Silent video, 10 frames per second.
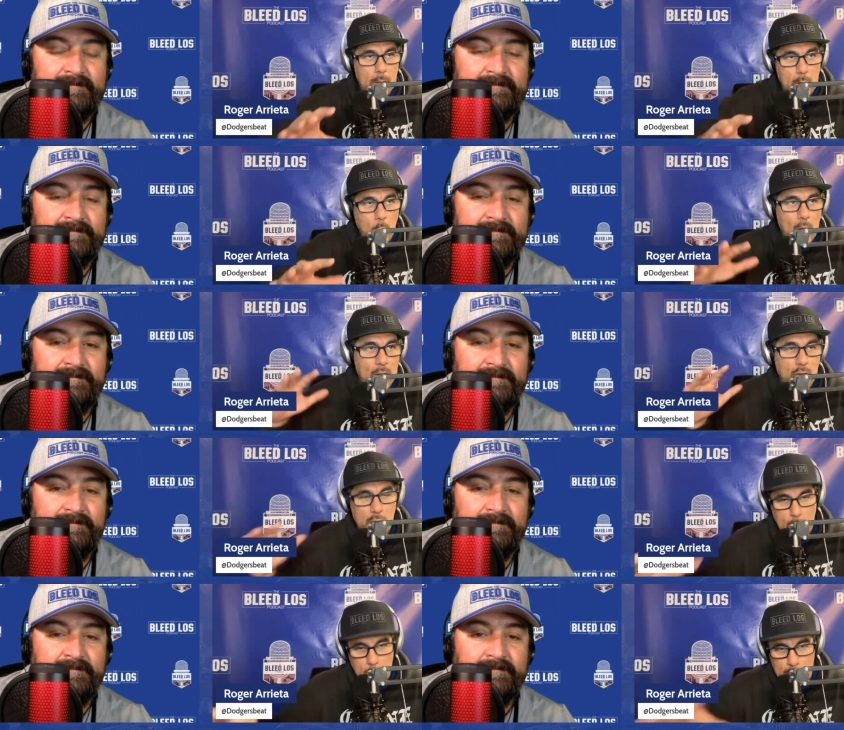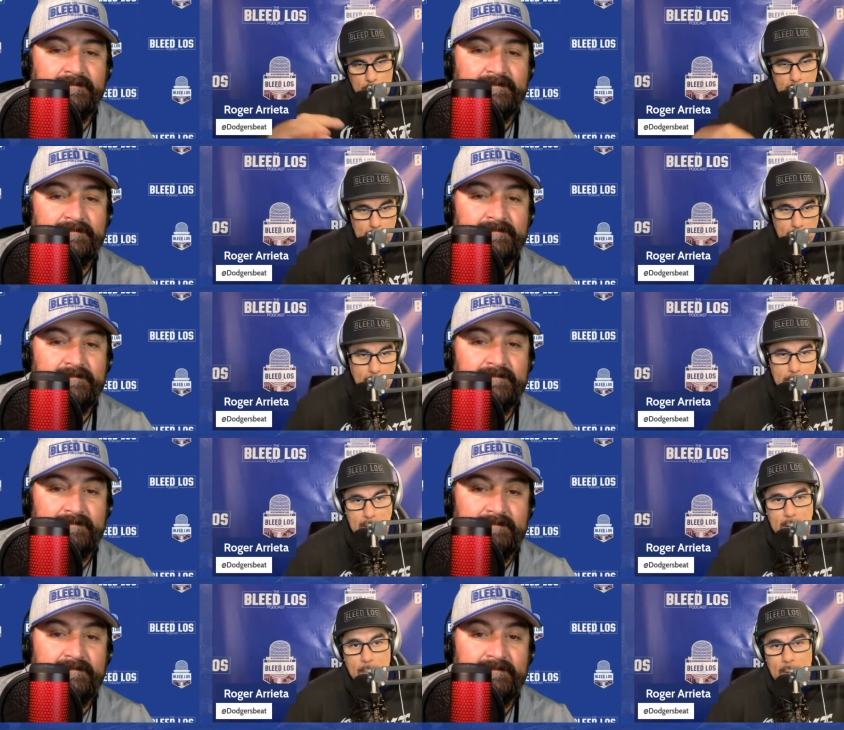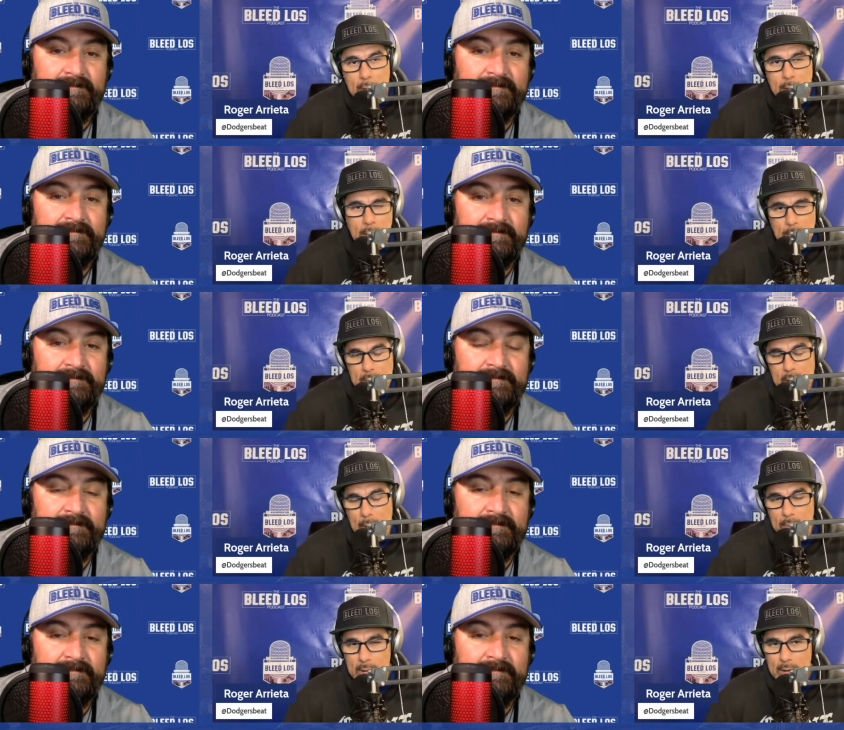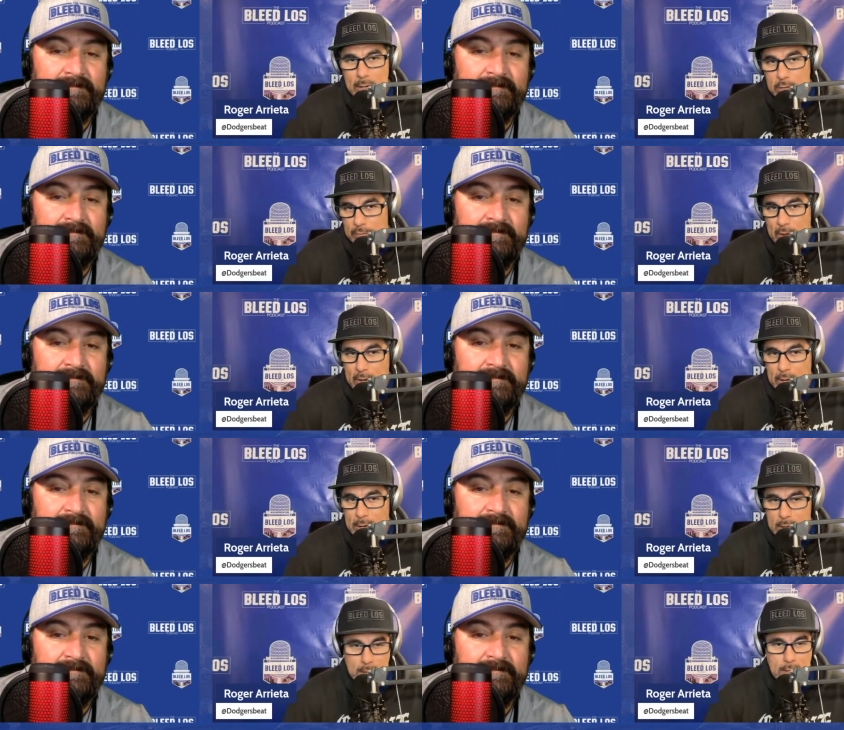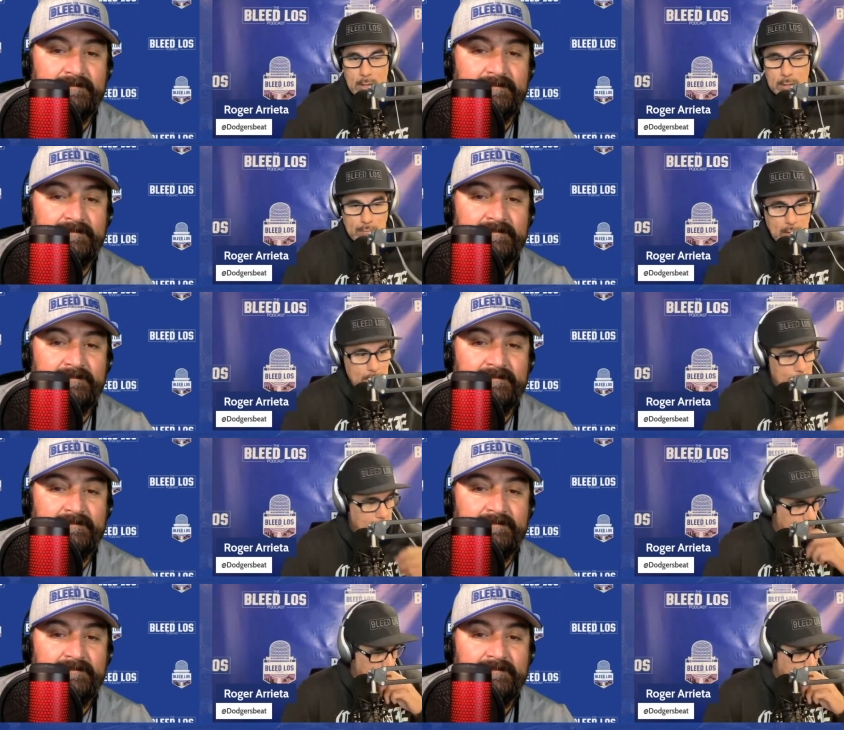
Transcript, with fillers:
Speaker 1: a, wider shot where it shows the entire stadium, but I mean, it looks fine. It looks fine to me from